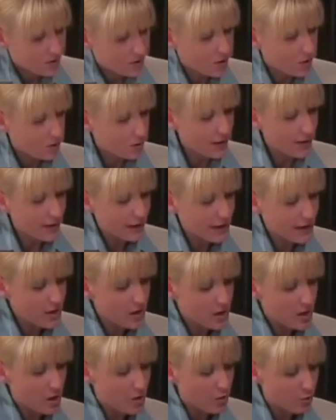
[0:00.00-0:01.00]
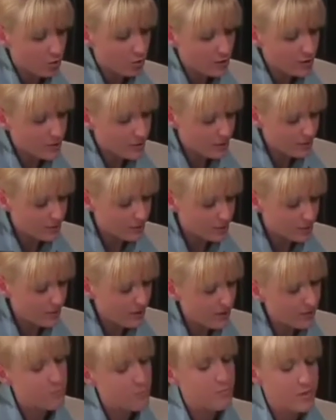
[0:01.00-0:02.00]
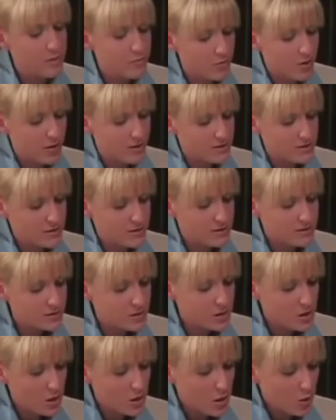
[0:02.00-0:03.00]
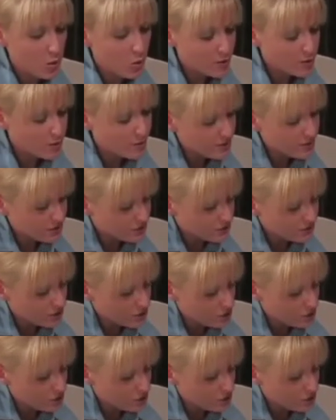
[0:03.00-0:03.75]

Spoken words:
Okay, well what about the bid process? What appeals to you